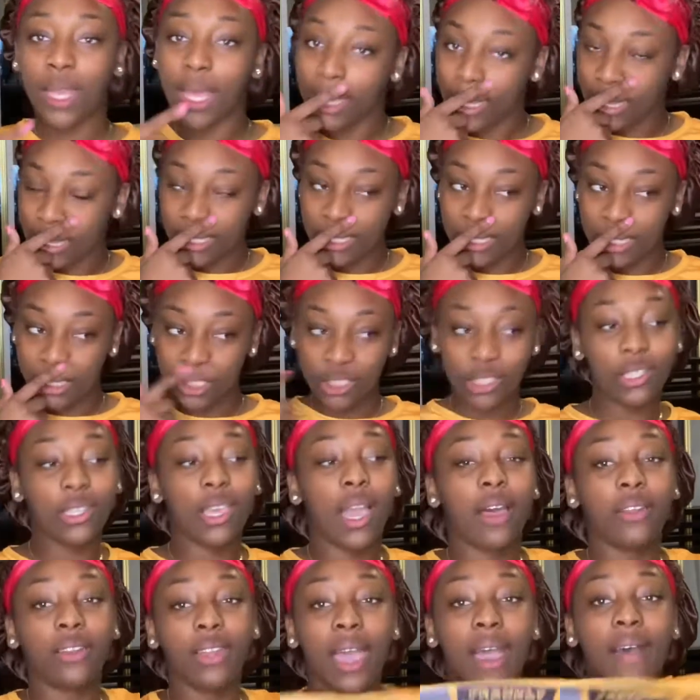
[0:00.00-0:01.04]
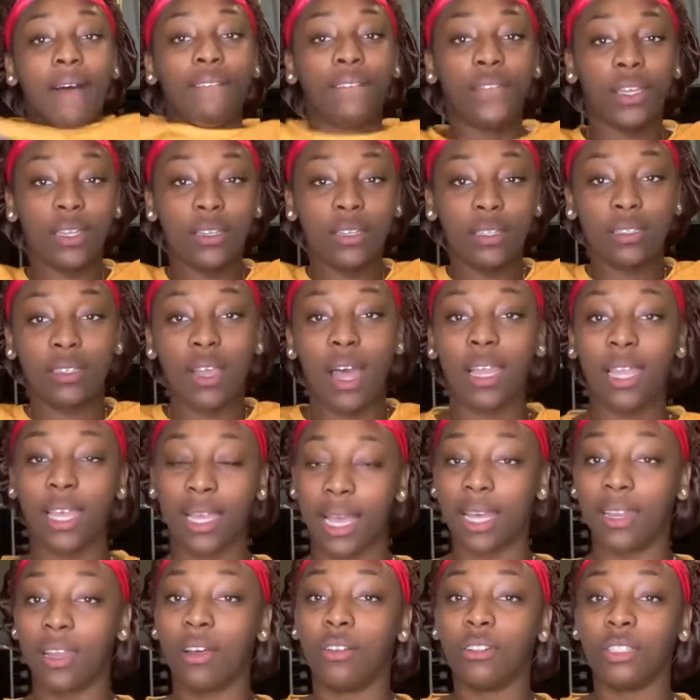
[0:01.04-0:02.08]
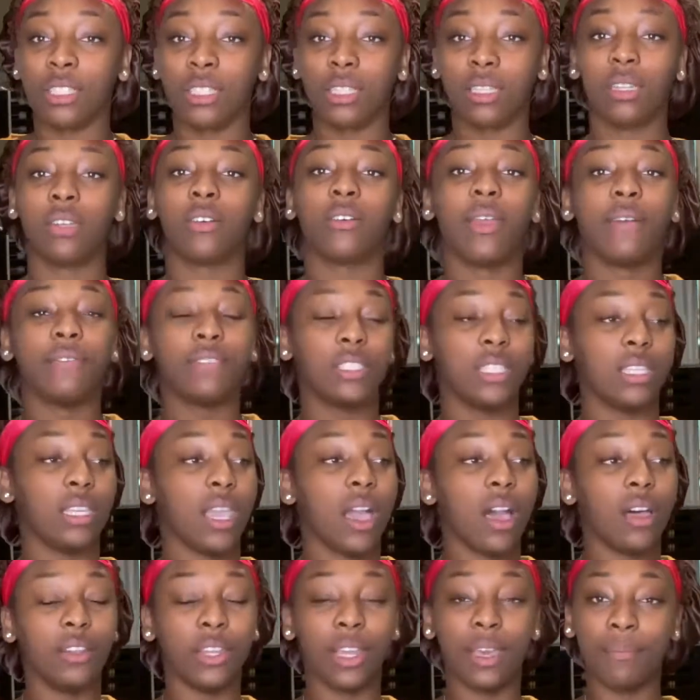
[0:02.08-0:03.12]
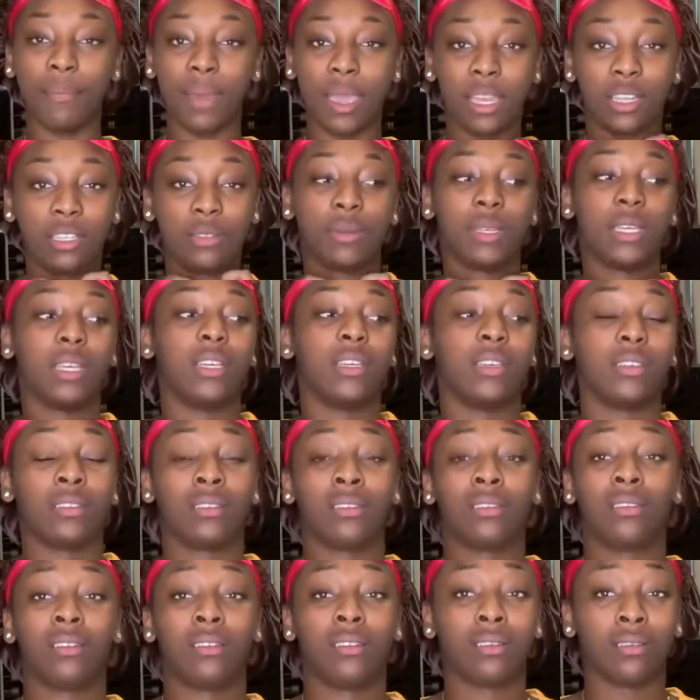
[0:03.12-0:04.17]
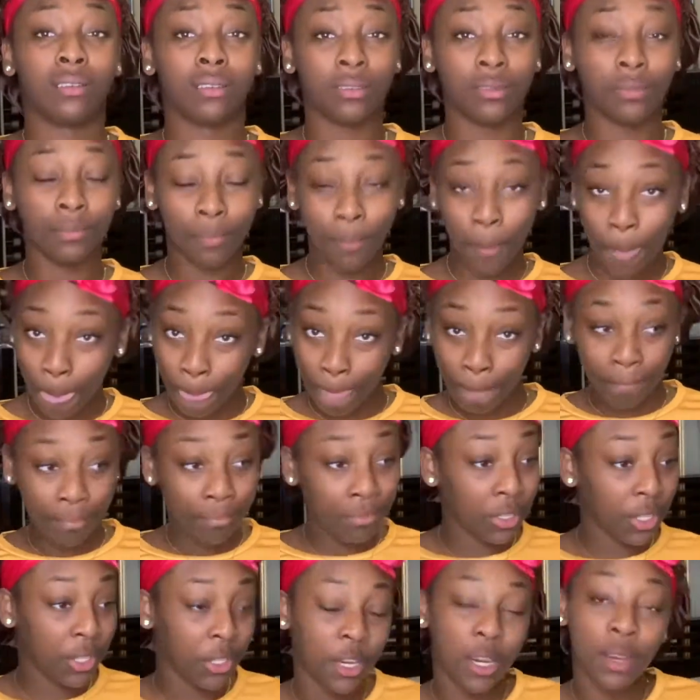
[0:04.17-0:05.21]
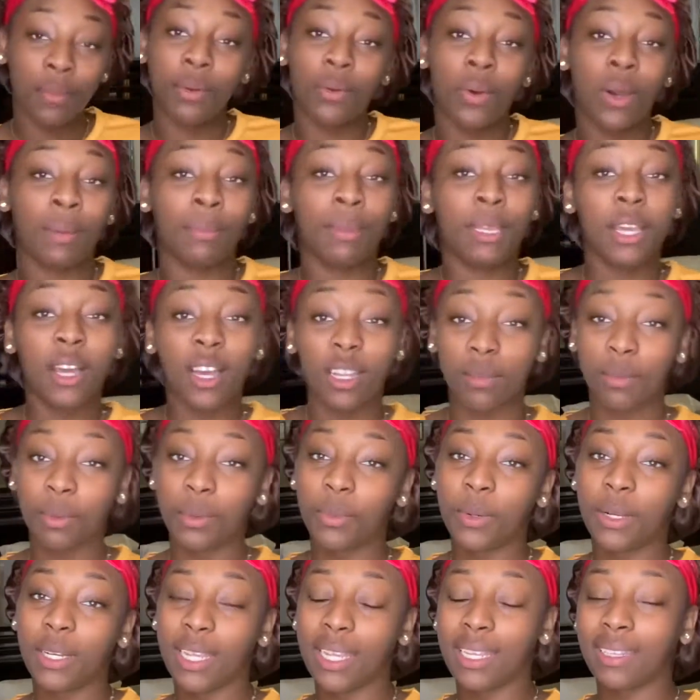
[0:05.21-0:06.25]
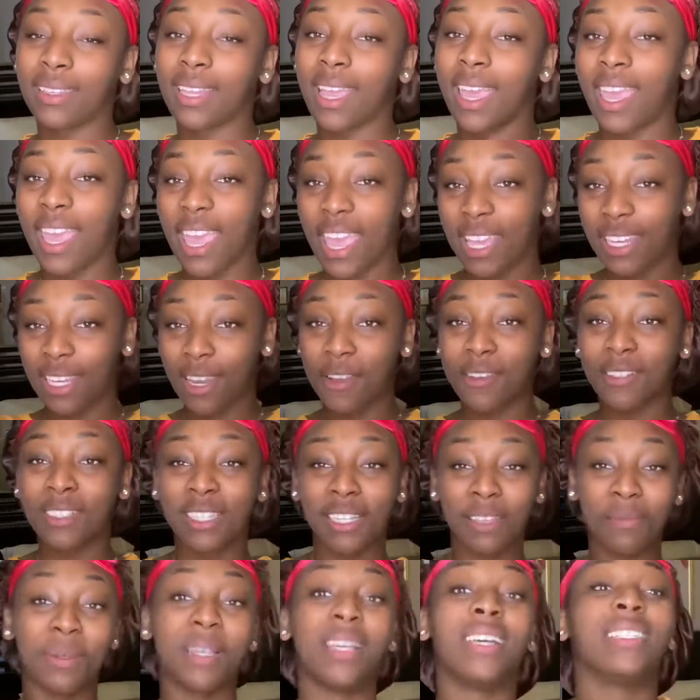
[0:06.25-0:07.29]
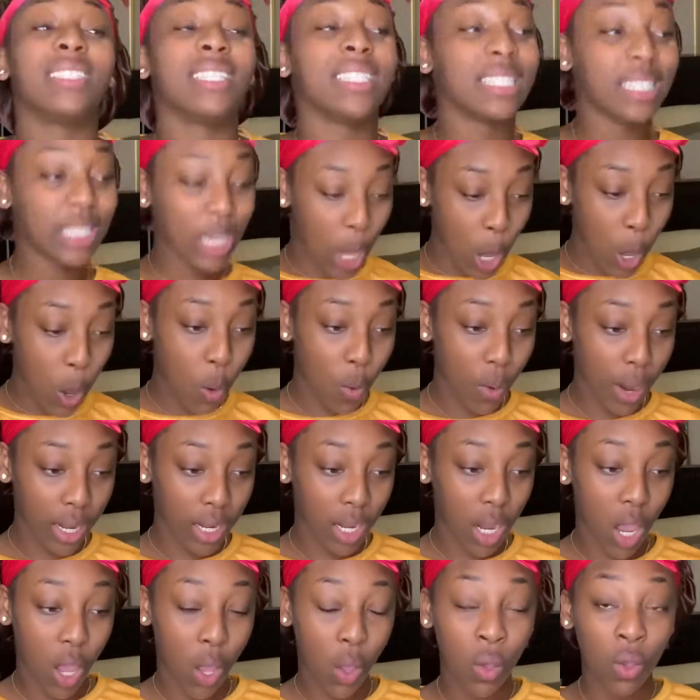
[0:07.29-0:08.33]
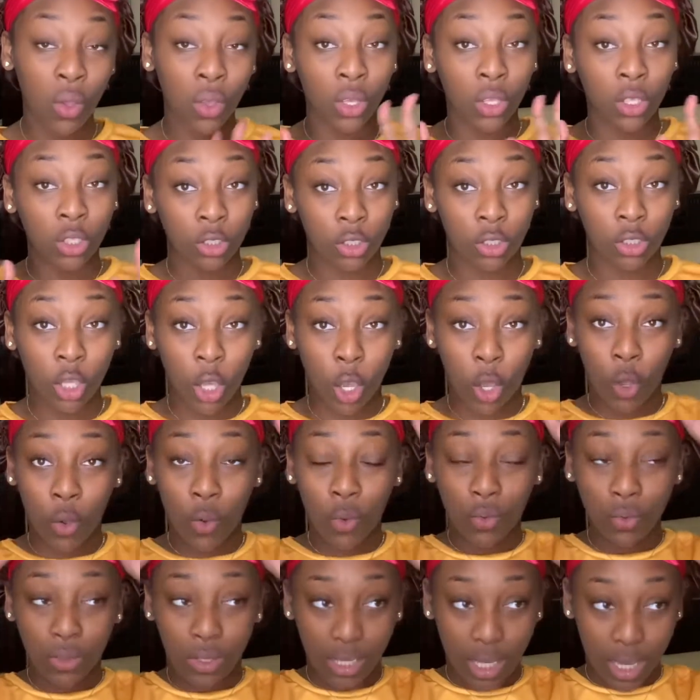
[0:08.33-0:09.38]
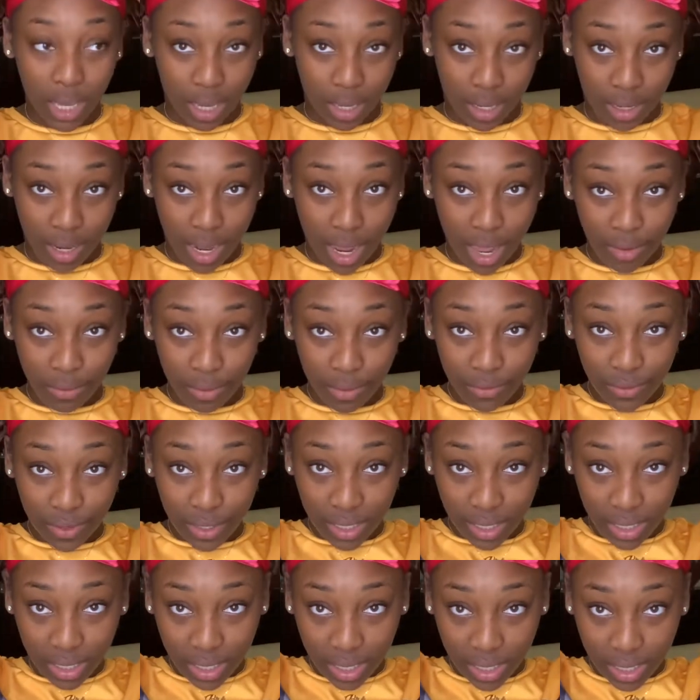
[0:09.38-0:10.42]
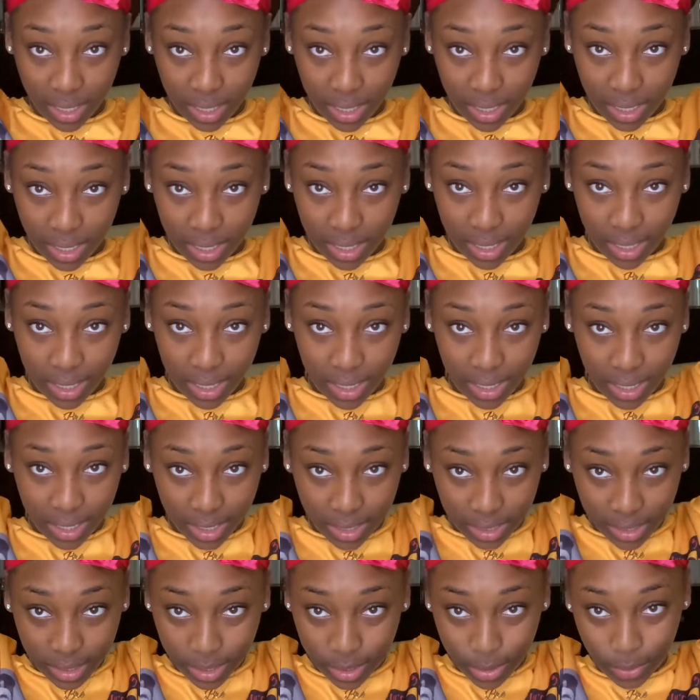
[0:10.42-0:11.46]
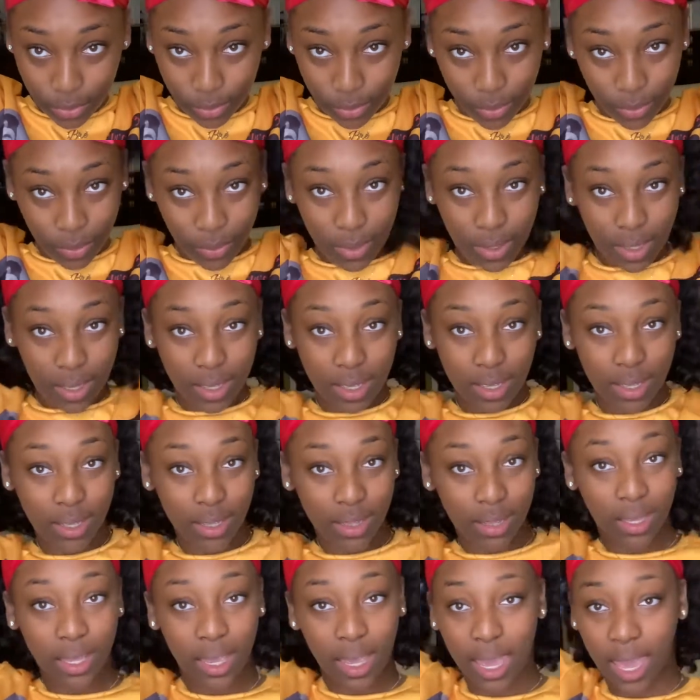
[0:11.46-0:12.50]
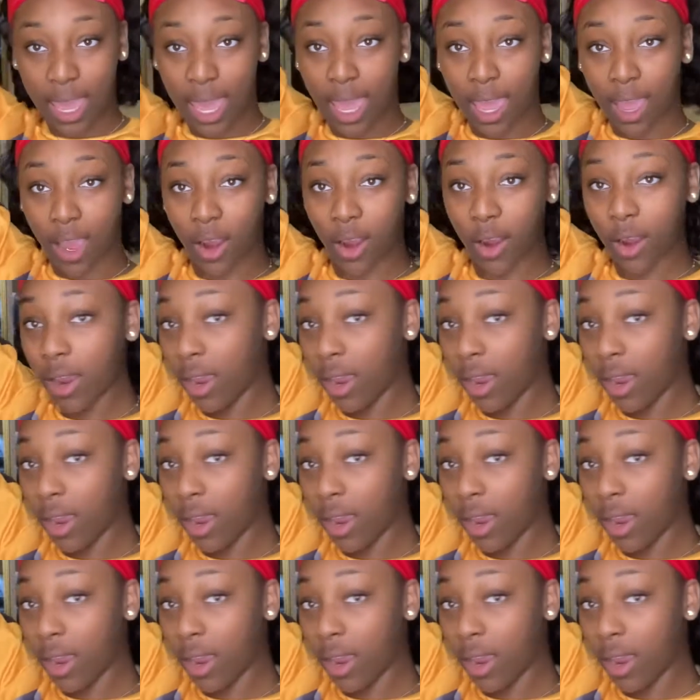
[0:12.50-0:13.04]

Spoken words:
I did show y'all the outfit, this is all I got on, just a little graphic tee, y'all, nothing major, because your girl be wanting to be comfortable more than anything, and long sleeve because it's cold right now. So yeah, now we finna get into the hair.